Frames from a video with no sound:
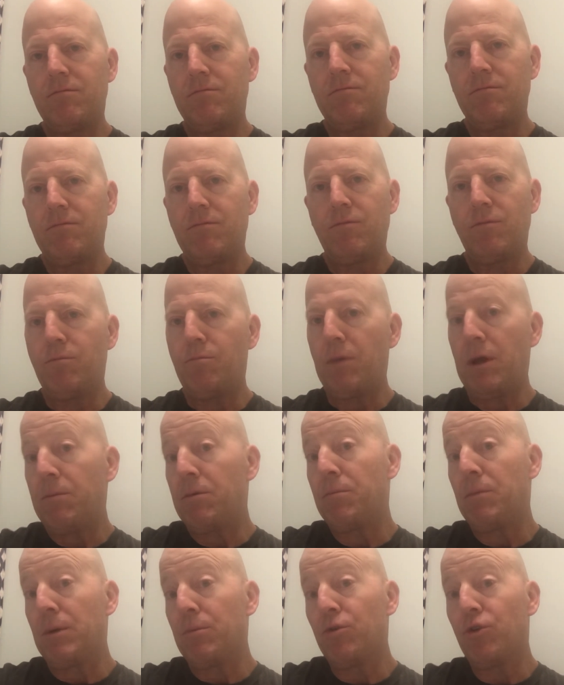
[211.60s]

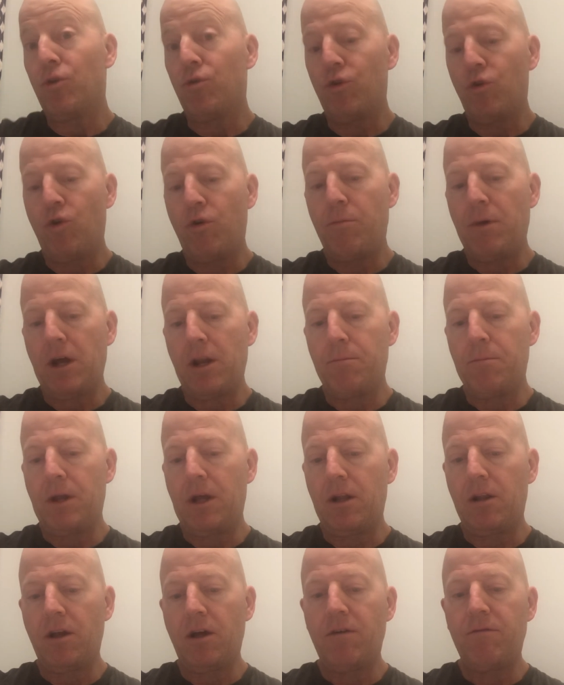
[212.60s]
maybe people don't know about them, but
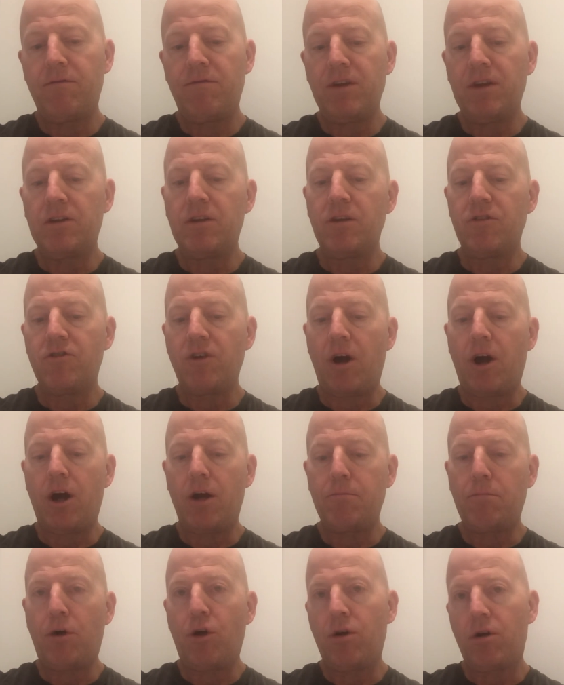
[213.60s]
I love vintage
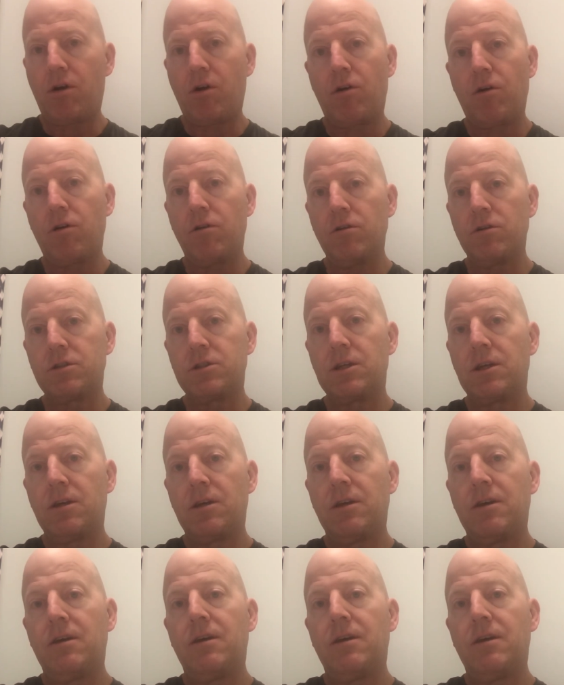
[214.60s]
oddball cards.